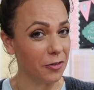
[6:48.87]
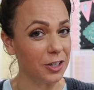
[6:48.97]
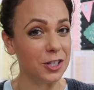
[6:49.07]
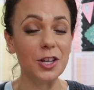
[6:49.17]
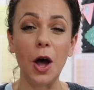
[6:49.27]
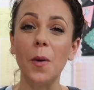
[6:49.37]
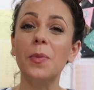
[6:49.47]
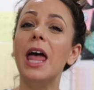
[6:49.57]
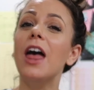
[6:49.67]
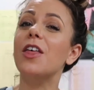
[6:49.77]
So
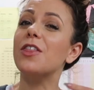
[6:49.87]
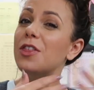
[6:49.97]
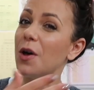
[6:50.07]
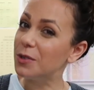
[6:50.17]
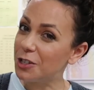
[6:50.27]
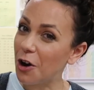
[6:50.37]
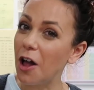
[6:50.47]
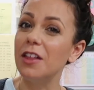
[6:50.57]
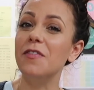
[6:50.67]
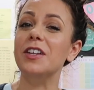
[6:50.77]
those are
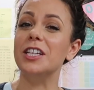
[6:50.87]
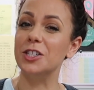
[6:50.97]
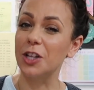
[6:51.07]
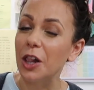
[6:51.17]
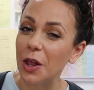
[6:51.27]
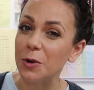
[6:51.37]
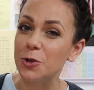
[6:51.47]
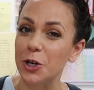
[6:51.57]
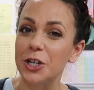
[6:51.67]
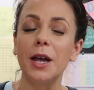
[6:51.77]
all of the
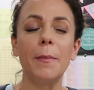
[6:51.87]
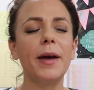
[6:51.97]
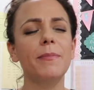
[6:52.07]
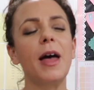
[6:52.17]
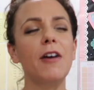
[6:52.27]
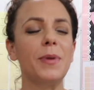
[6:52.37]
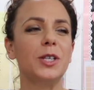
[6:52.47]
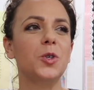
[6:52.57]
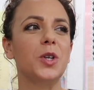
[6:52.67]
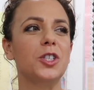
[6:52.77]
disclosures. I might have my
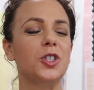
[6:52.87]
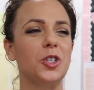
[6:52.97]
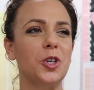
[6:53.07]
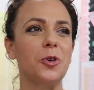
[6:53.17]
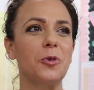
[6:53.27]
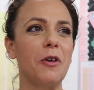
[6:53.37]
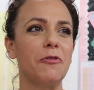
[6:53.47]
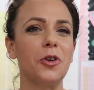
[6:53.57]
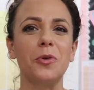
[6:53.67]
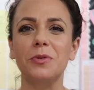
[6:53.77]
students do a
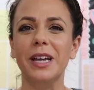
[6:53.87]
few